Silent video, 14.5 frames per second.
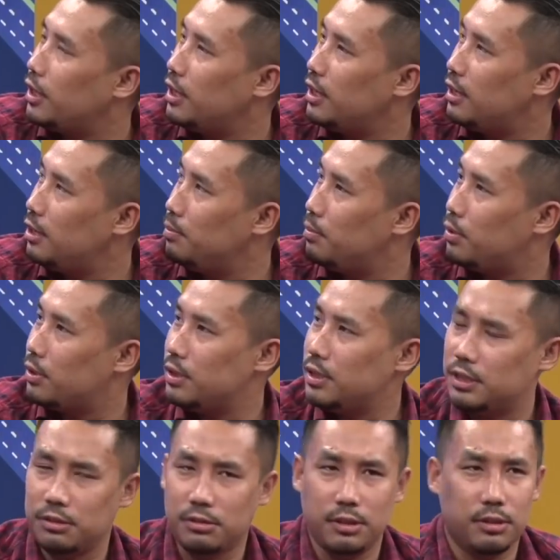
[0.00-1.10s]
ke liye important na
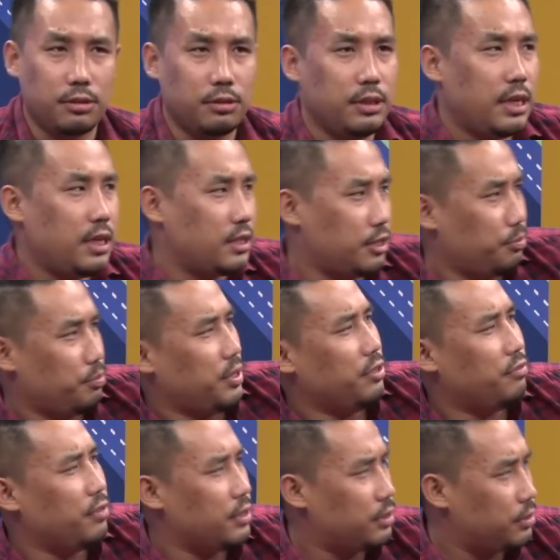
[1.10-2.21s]
siguli. There are some benefits